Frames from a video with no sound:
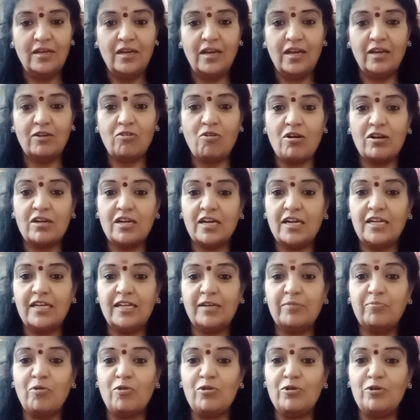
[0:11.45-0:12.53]
A
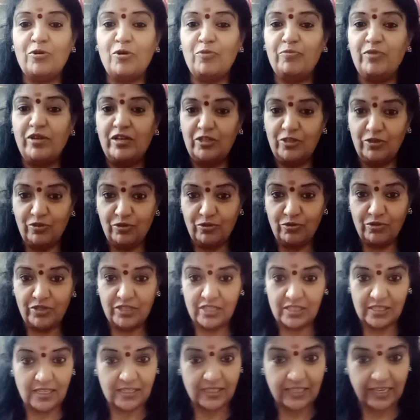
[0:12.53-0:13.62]
quadratic polynomial, you know, it
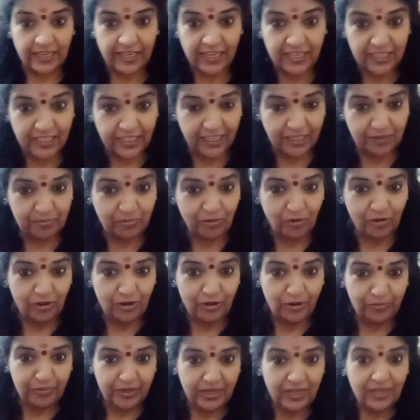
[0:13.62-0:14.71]
is a second degree
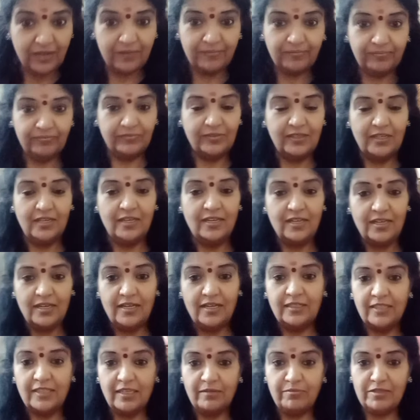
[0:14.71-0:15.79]
polynomial.
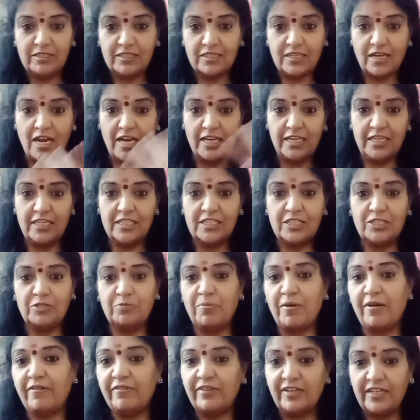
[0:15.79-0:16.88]
That means the highest
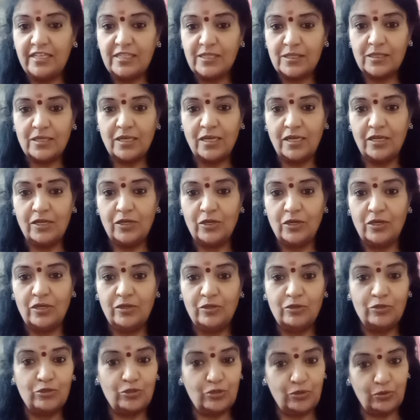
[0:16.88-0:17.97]
power is
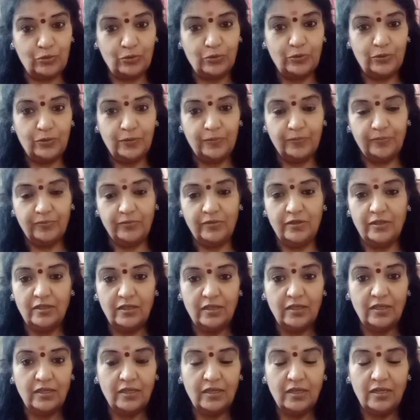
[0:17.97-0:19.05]
2.
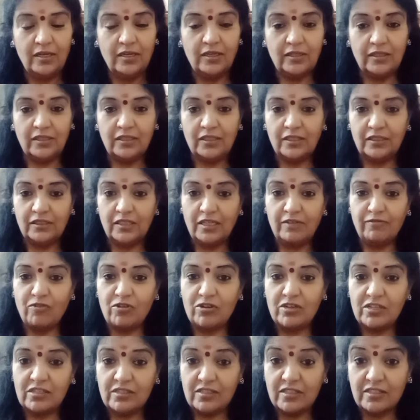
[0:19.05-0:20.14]
Then
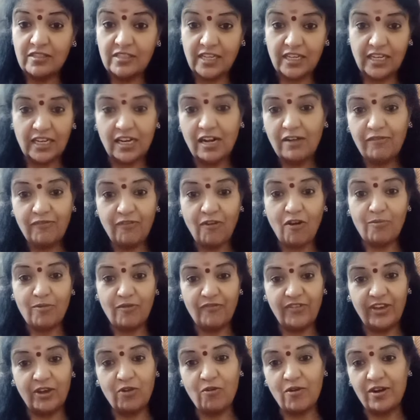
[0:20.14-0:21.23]
what is the general form of
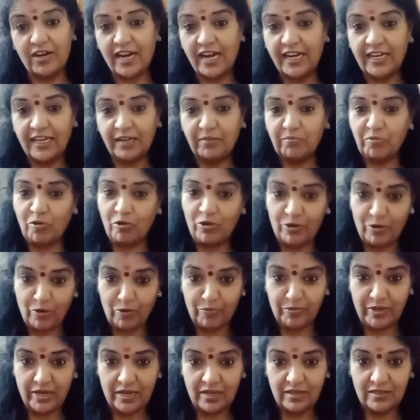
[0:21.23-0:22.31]
a quadratic
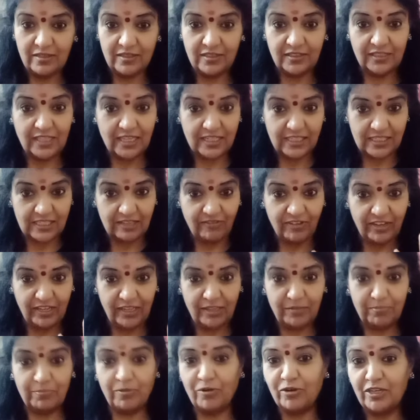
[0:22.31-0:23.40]
polynomial? That is a very
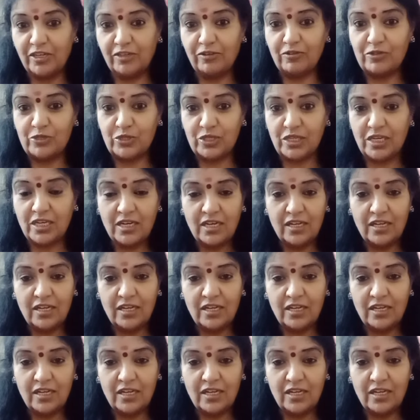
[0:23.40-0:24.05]
important question.